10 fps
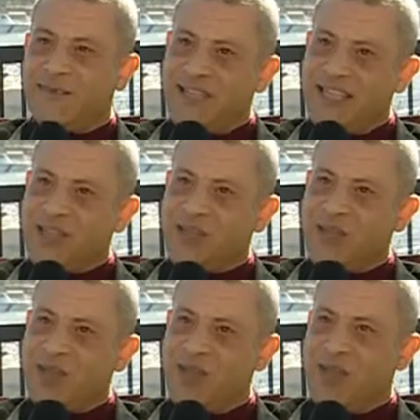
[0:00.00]
let's
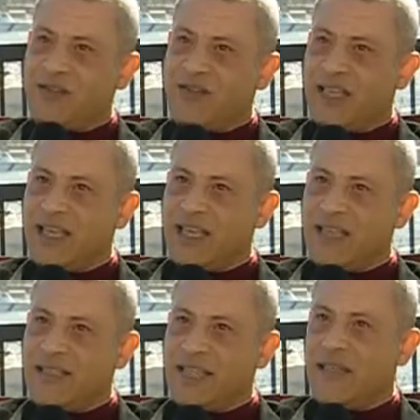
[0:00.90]
talk about
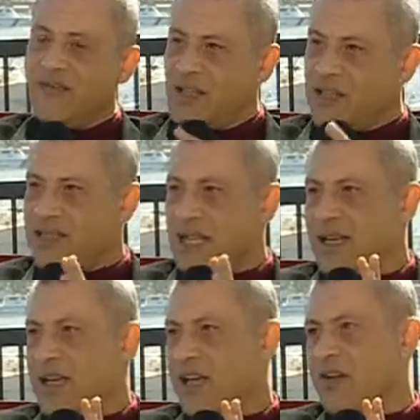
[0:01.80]
the events
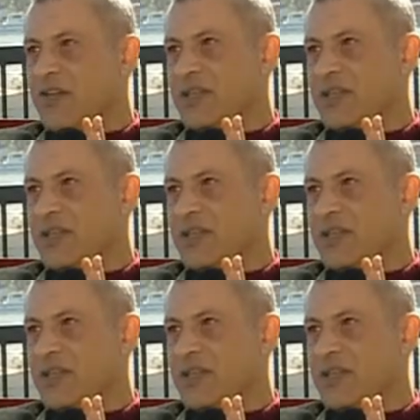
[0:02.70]
and how